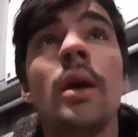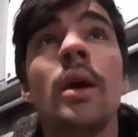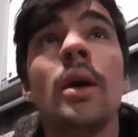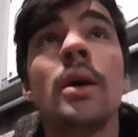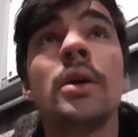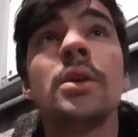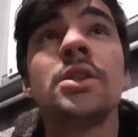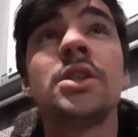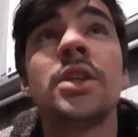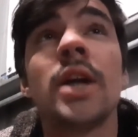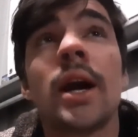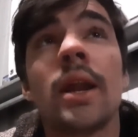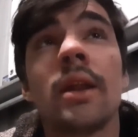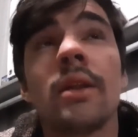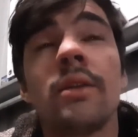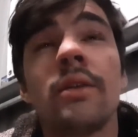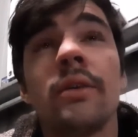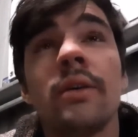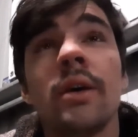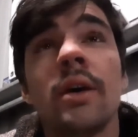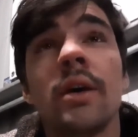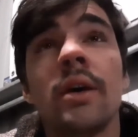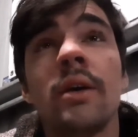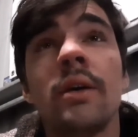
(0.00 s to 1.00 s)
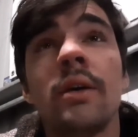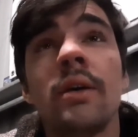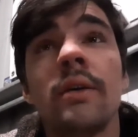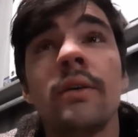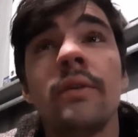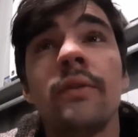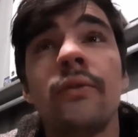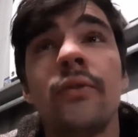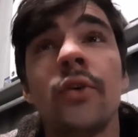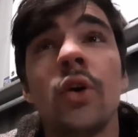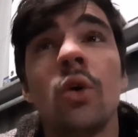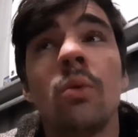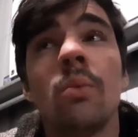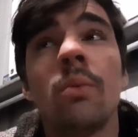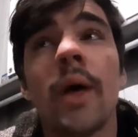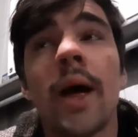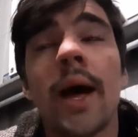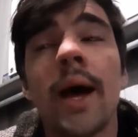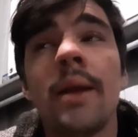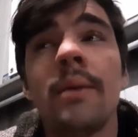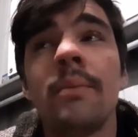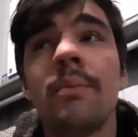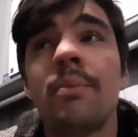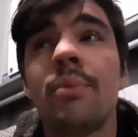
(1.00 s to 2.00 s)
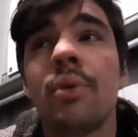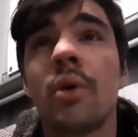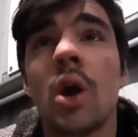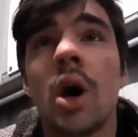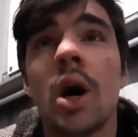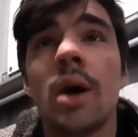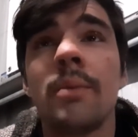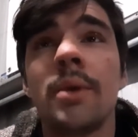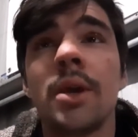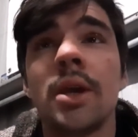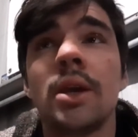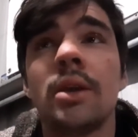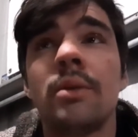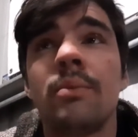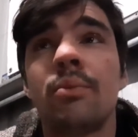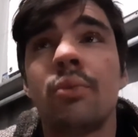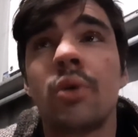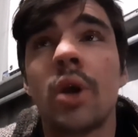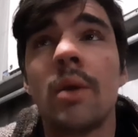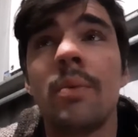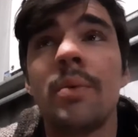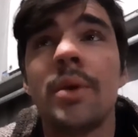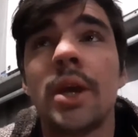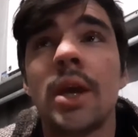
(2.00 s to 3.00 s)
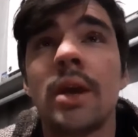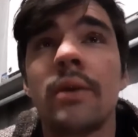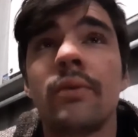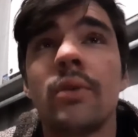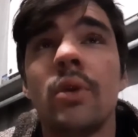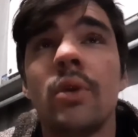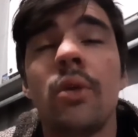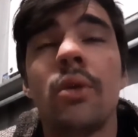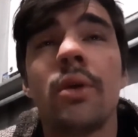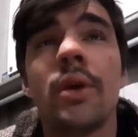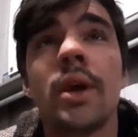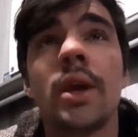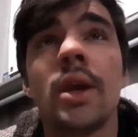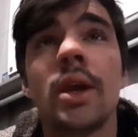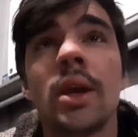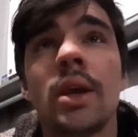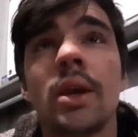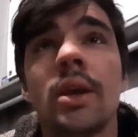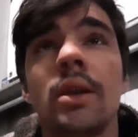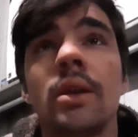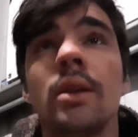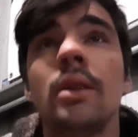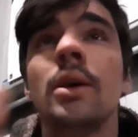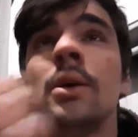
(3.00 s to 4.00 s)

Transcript: Started to film that, priming and prepping everything and